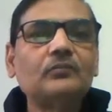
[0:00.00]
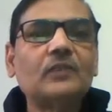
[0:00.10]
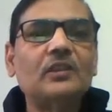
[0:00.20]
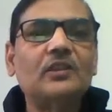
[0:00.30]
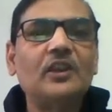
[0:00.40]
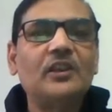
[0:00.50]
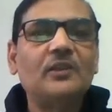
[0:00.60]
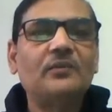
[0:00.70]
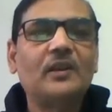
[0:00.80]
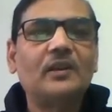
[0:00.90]
three
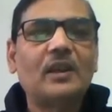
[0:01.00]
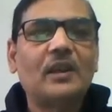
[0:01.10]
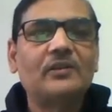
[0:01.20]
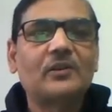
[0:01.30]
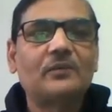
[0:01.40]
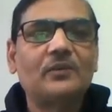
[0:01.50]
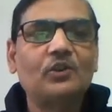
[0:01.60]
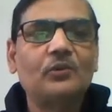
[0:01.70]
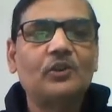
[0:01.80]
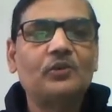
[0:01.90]
different kinds of
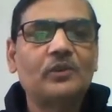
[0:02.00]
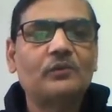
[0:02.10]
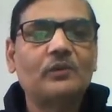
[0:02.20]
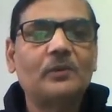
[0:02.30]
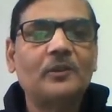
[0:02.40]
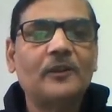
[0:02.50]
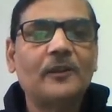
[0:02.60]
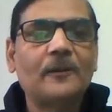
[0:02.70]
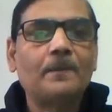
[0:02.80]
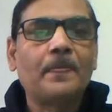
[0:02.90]
individuals will be there.
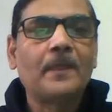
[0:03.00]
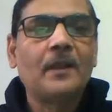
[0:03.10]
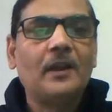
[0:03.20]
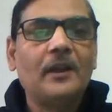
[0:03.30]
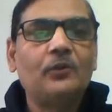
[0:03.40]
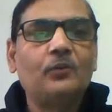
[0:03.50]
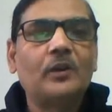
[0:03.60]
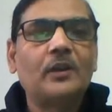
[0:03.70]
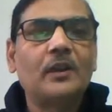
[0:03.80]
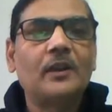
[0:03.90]
and one
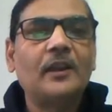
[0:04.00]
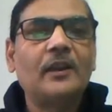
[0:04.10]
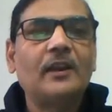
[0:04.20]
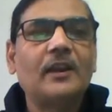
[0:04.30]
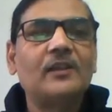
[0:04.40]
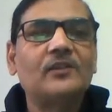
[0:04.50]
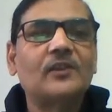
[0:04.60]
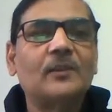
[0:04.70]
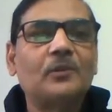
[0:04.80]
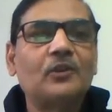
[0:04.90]
can analyze a
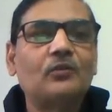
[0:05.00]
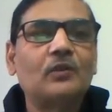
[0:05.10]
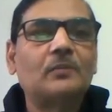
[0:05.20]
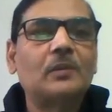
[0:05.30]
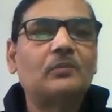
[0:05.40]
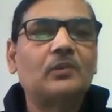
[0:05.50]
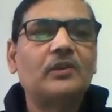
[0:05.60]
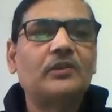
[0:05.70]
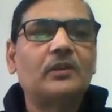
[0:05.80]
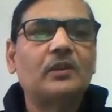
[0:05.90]
particular
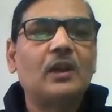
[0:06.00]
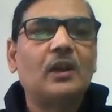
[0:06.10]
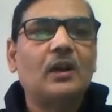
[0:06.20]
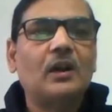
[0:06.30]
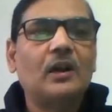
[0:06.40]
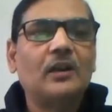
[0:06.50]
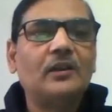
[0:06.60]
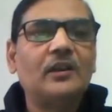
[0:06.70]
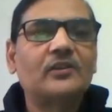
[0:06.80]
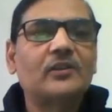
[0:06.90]
population.
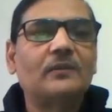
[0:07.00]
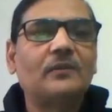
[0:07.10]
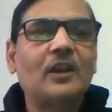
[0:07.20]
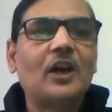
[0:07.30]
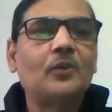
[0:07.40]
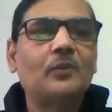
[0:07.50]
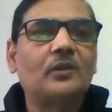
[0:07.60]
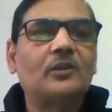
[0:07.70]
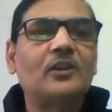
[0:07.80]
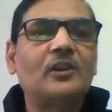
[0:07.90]
Hundreds of larvae, 13